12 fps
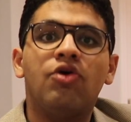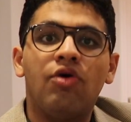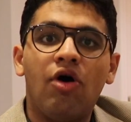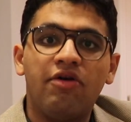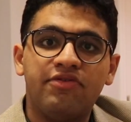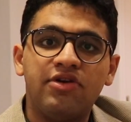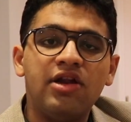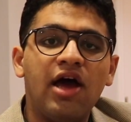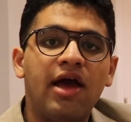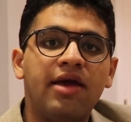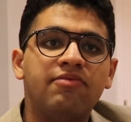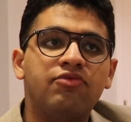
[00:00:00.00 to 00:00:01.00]
Often
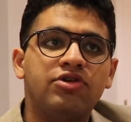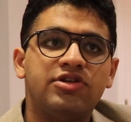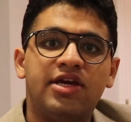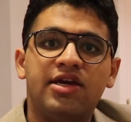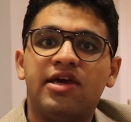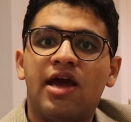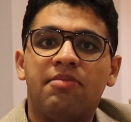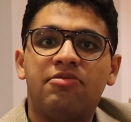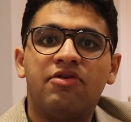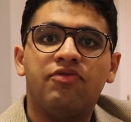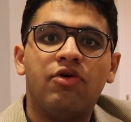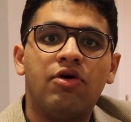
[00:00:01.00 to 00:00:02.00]
I would take
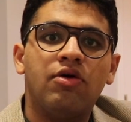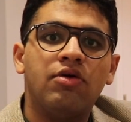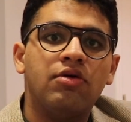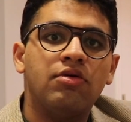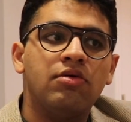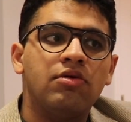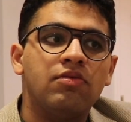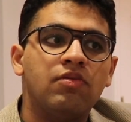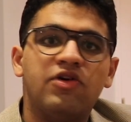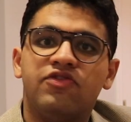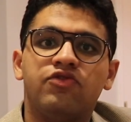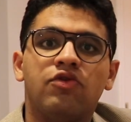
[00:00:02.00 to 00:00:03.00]
camera for
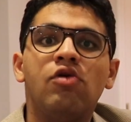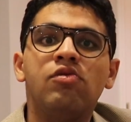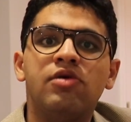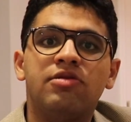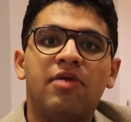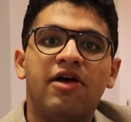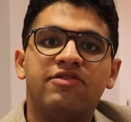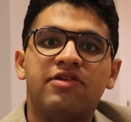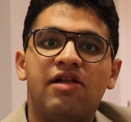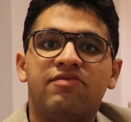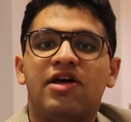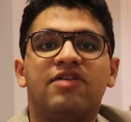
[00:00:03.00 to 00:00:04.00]
a stroll with
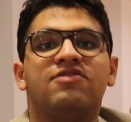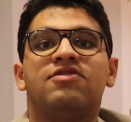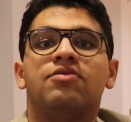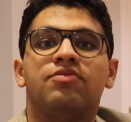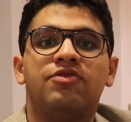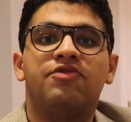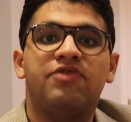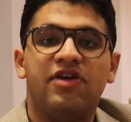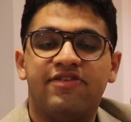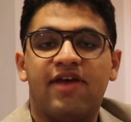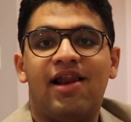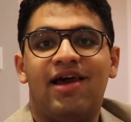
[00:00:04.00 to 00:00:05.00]
myself. That's the
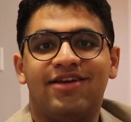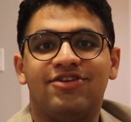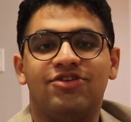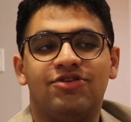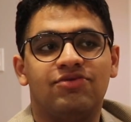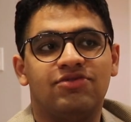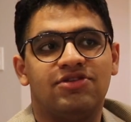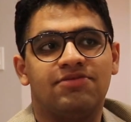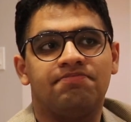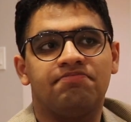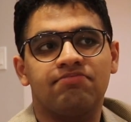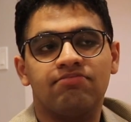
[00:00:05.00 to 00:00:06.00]
phrase I like to use.
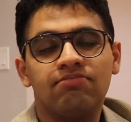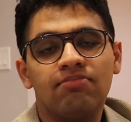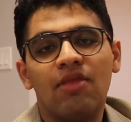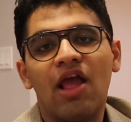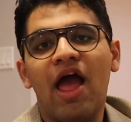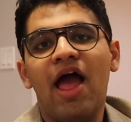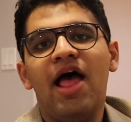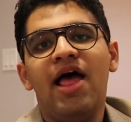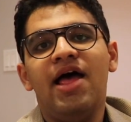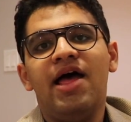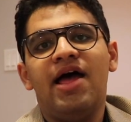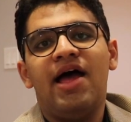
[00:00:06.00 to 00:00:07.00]

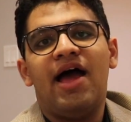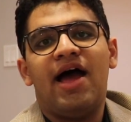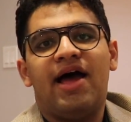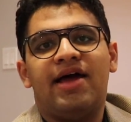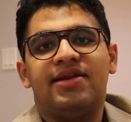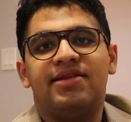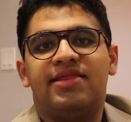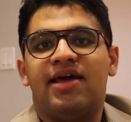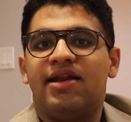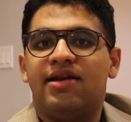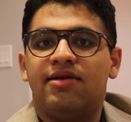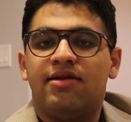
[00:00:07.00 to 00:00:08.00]
And
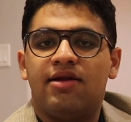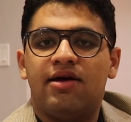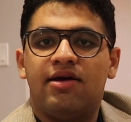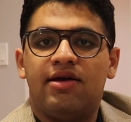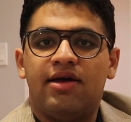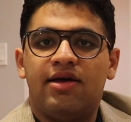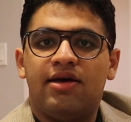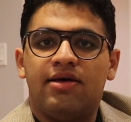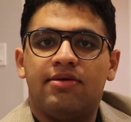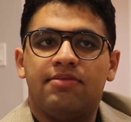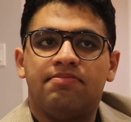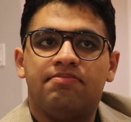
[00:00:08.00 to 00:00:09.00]
then
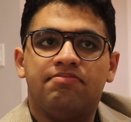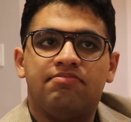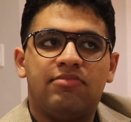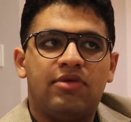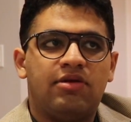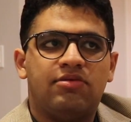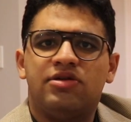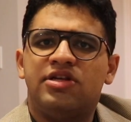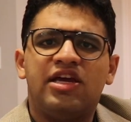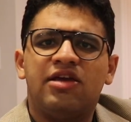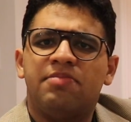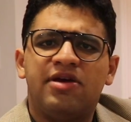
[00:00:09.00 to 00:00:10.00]

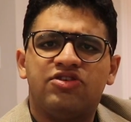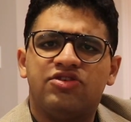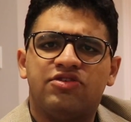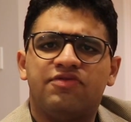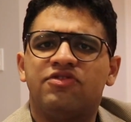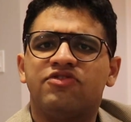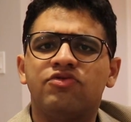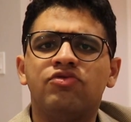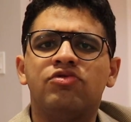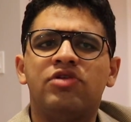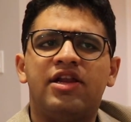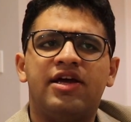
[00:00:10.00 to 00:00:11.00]
taking pictures of the
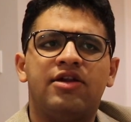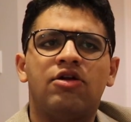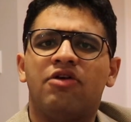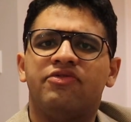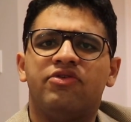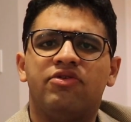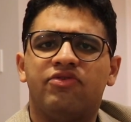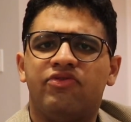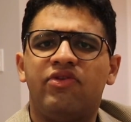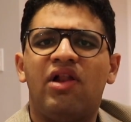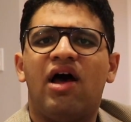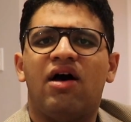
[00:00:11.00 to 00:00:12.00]
school and often of
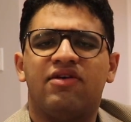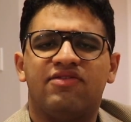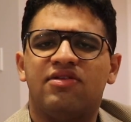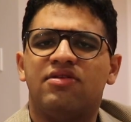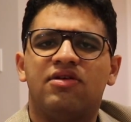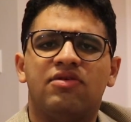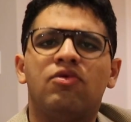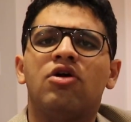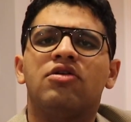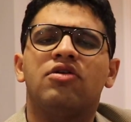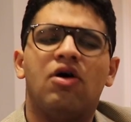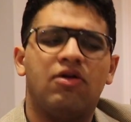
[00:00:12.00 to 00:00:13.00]
flowers and
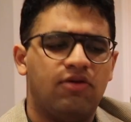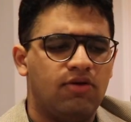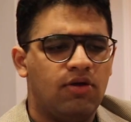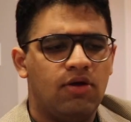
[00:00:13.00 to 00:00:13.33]
whatnot.